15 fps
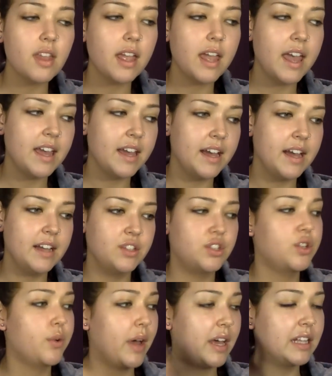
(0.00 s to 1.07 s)
And
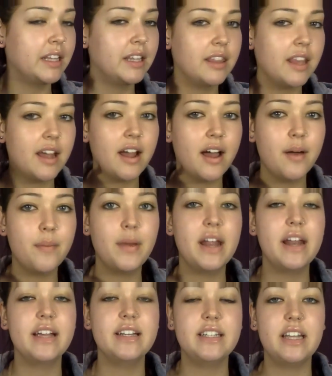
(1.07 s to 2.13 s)
so I cleaned that up and
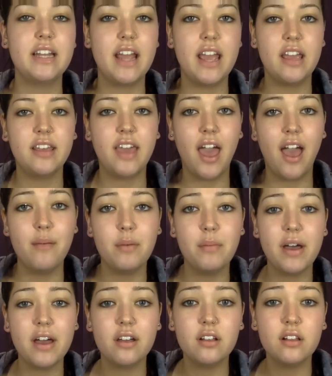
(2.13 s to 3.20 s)
I did a
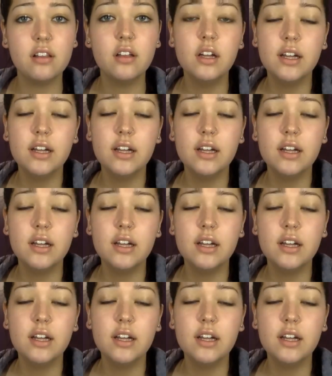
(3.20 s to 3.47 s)
chamomile